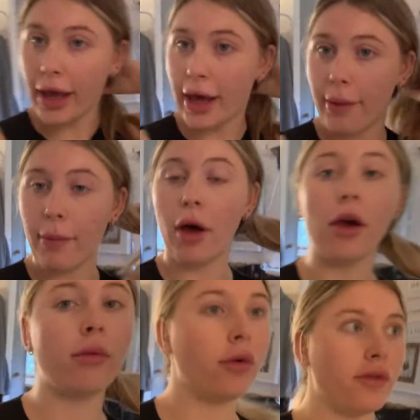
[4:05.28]
am
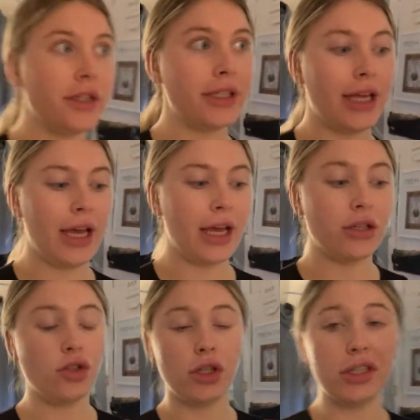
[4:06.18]
home, obviously, as
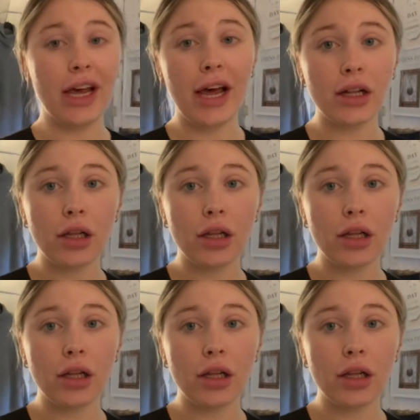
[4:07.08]
you can tell.